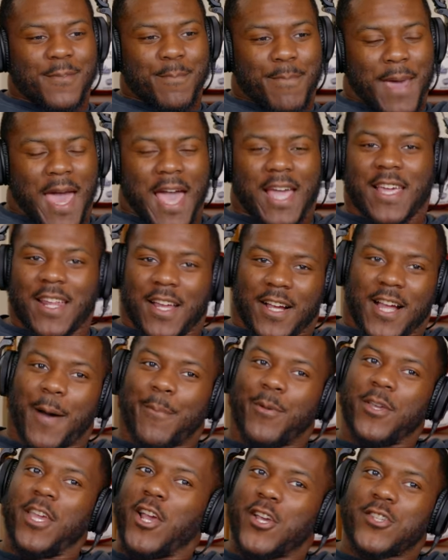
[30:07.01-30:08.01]
back a
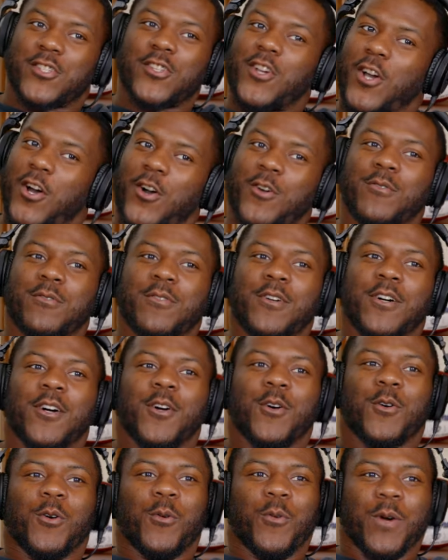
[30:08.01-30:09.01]
couple years ago,
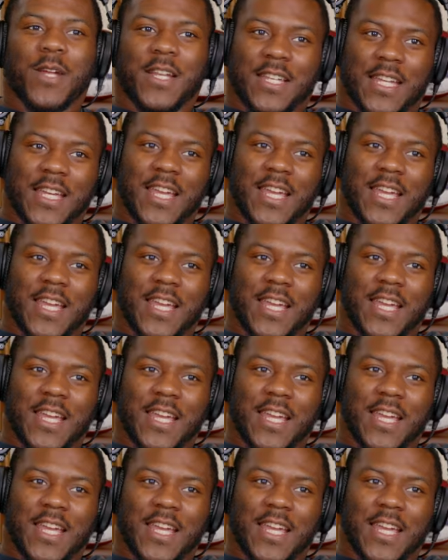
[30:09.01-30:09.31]
when